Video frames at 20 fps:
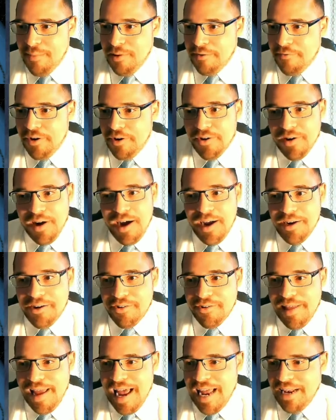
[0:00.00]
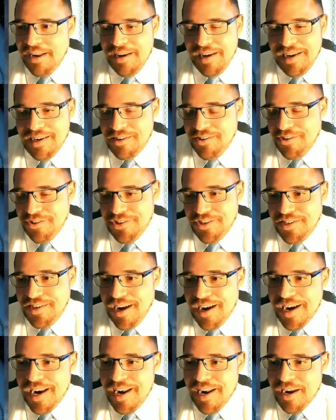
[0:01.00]
But if you're under that, yeah, you're just
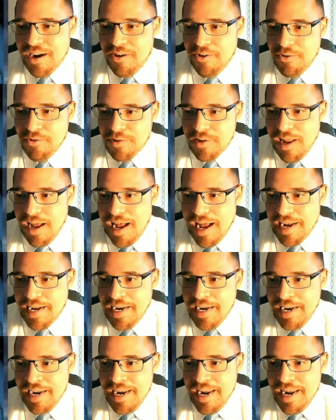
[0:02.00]
not getting a whole lot.